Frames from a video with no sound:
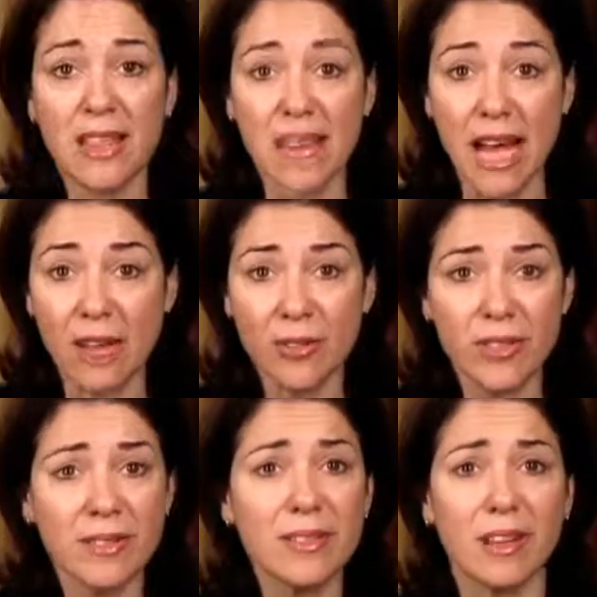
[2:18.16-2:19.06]

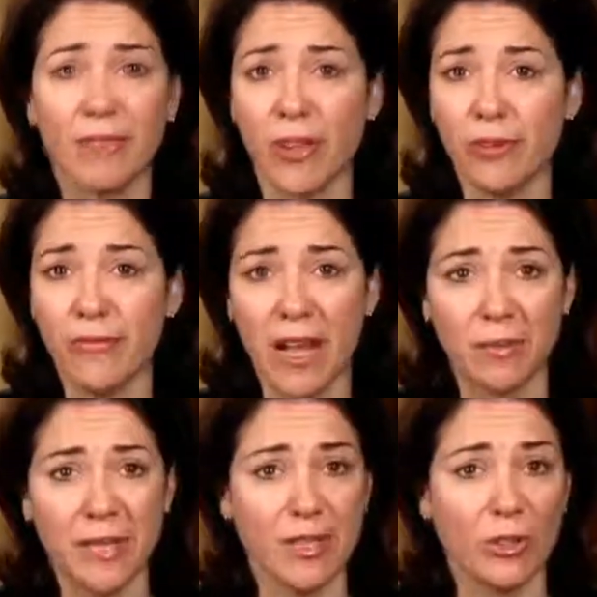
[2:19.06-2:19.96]
Thousands of other
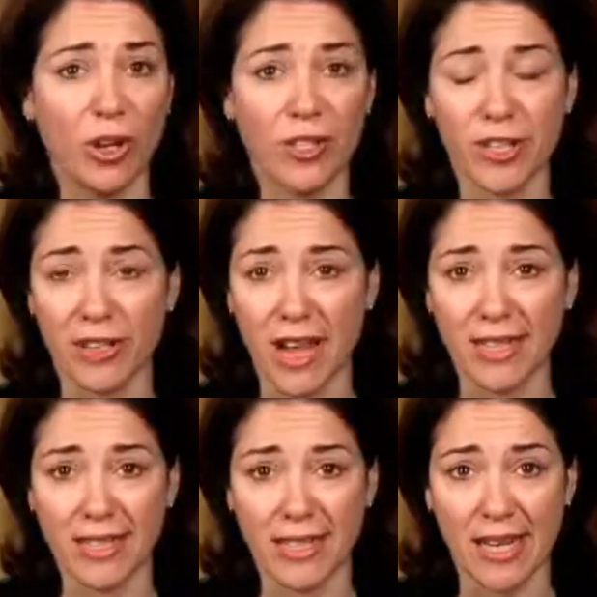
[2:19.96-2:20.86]
families across the
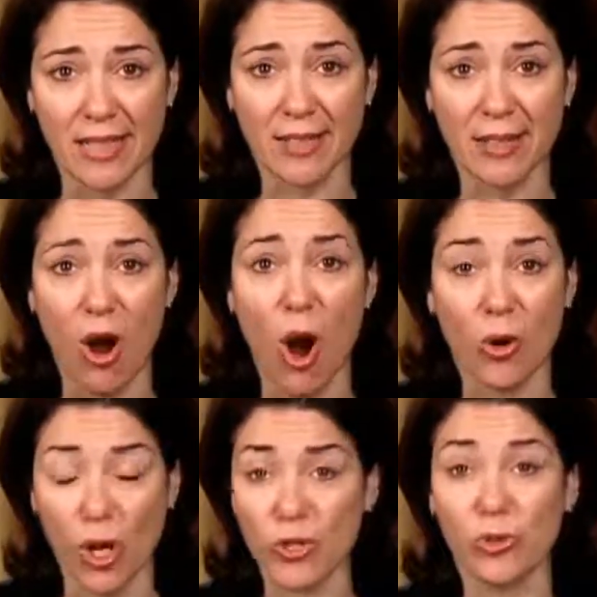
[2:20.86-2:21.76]
United States
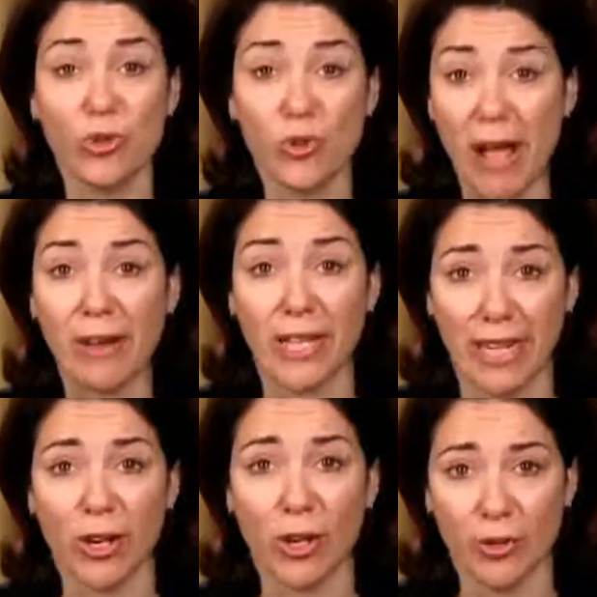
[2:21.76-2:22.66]
are also drowning
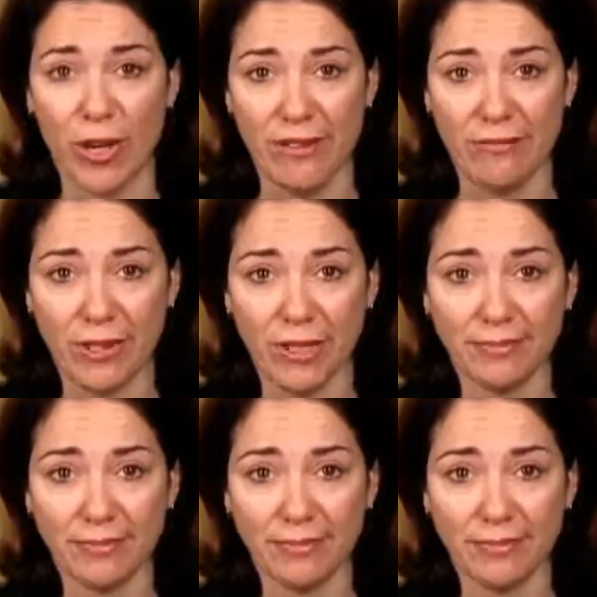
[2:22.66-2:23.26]
in our grief.